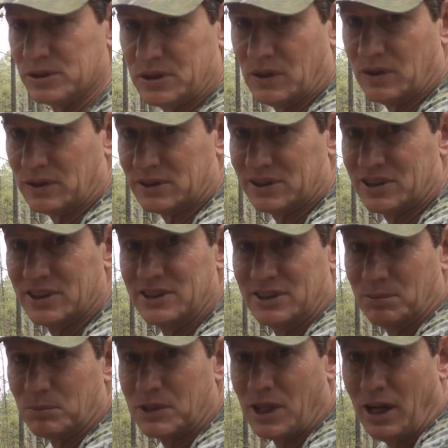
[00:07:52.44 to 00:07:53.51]
to start to see
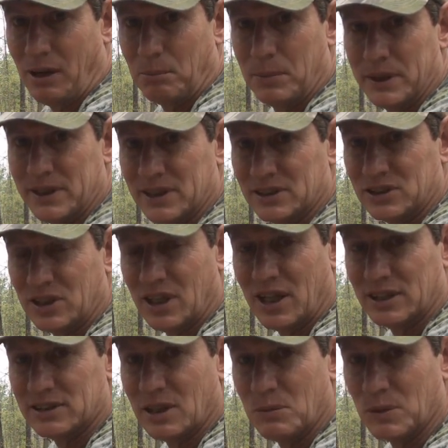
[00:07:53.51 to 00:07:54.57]
some top pin
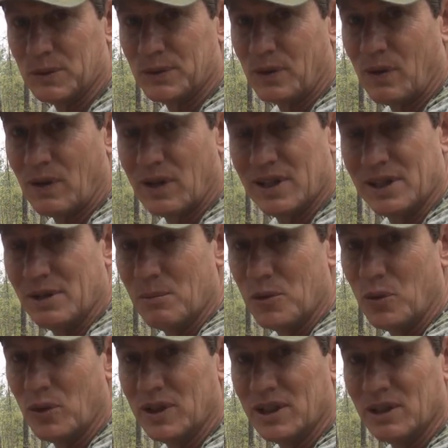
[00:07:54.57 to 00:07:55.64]
shots. I'm going to start letting them
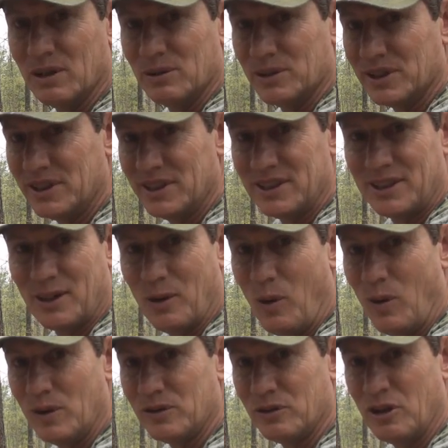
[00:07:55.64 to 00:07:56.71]
dwell on the
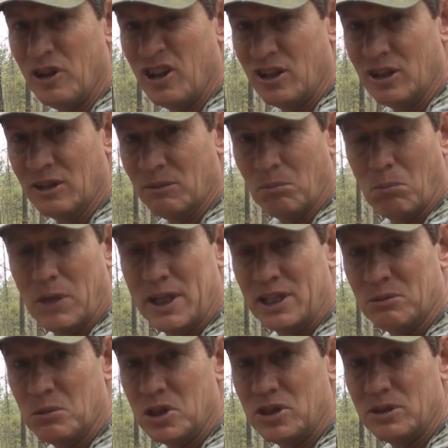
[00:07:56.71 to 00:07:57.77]
decoys, beat
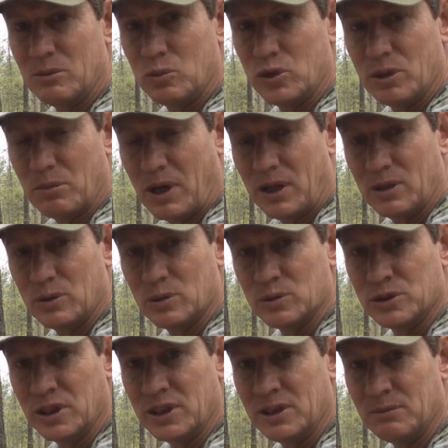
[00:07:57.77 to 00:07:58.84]
them up, rip
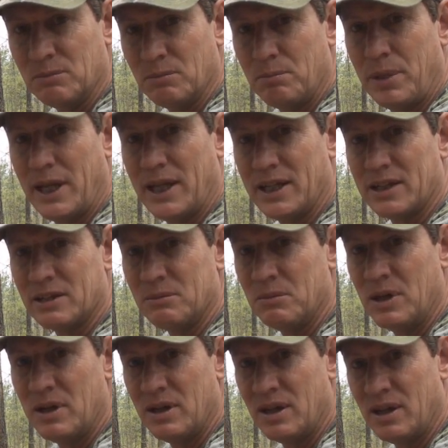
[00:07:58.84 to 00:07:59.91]
holes in them, peck them,